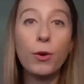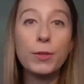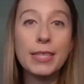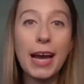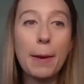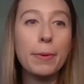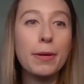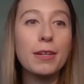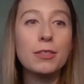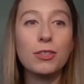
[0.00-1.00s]

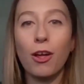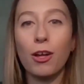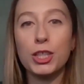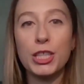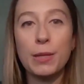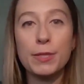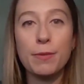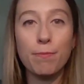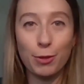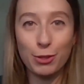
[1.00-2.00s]
OSAP,
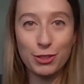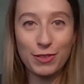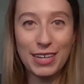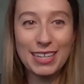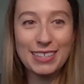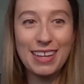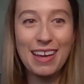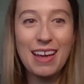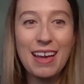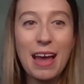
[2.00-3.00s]
scholarships, bursaries,
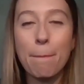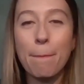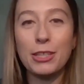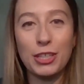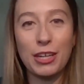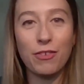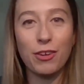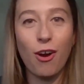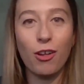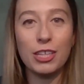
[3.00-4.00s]
and budgeting for
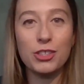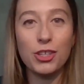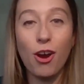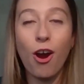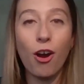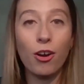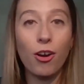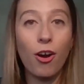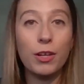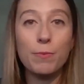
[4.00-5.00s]
college
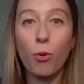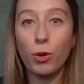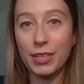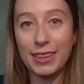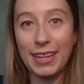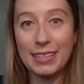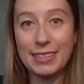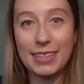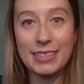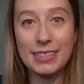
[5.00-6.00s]
are all important
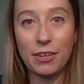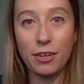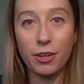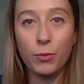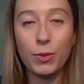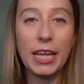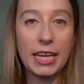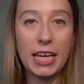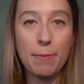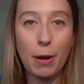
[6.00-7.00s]
things to consider when
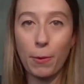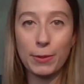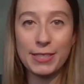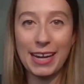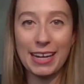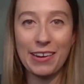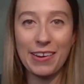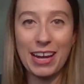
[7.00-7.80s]
thinking about post-secondary